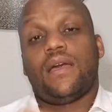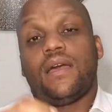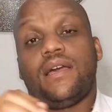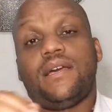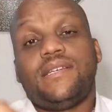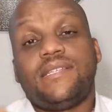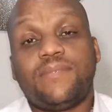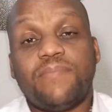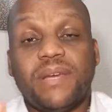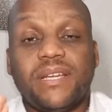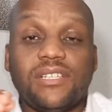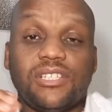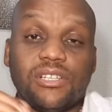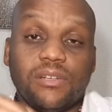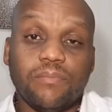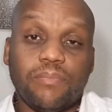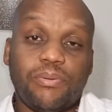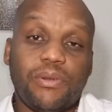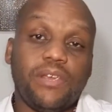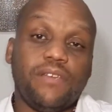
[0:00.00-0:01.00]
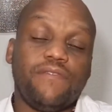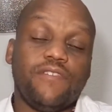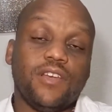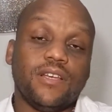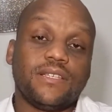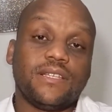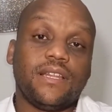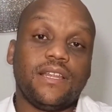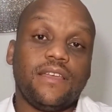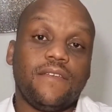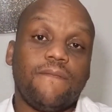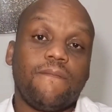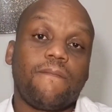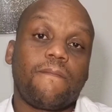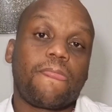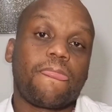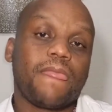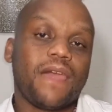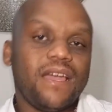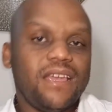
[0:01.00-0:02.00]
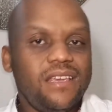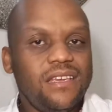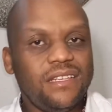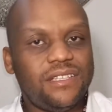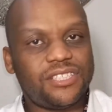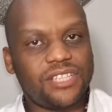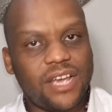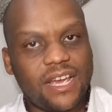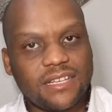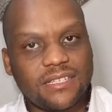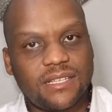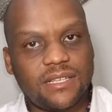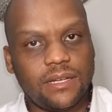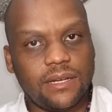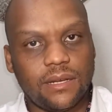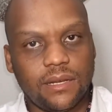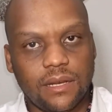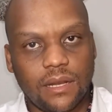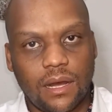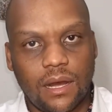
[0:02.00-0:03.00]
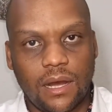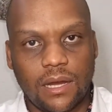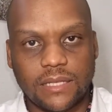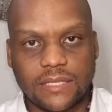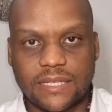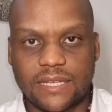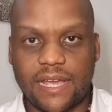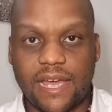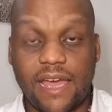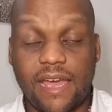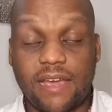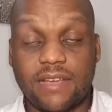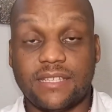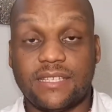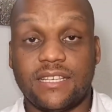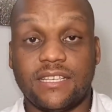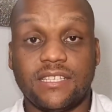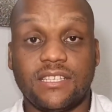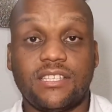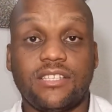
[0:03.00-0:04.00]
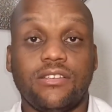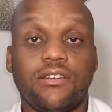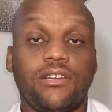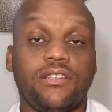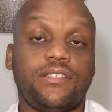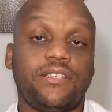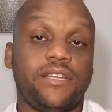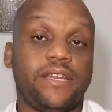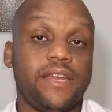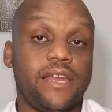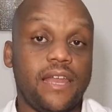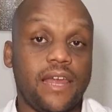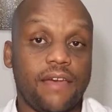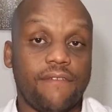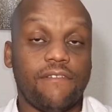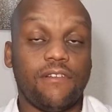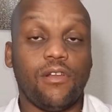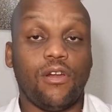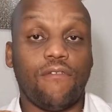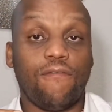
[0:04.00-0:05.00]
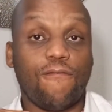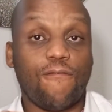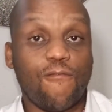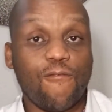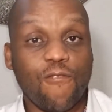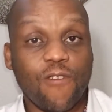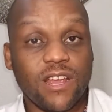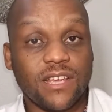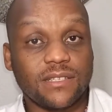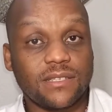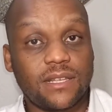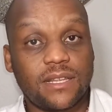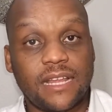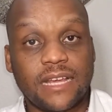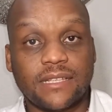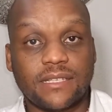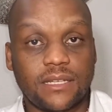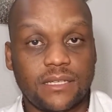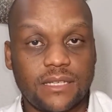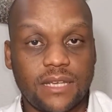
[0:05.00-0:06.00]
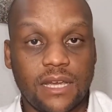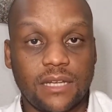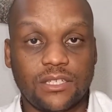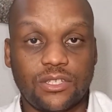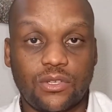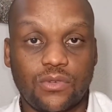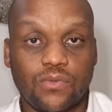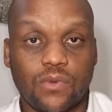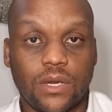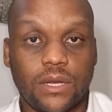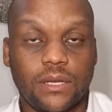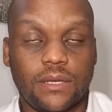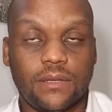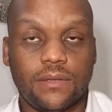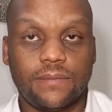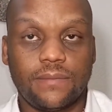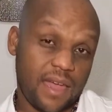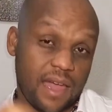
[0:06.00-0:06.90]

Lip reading: As mentioned previously, each asset class has a certain level of risk that's attached to it.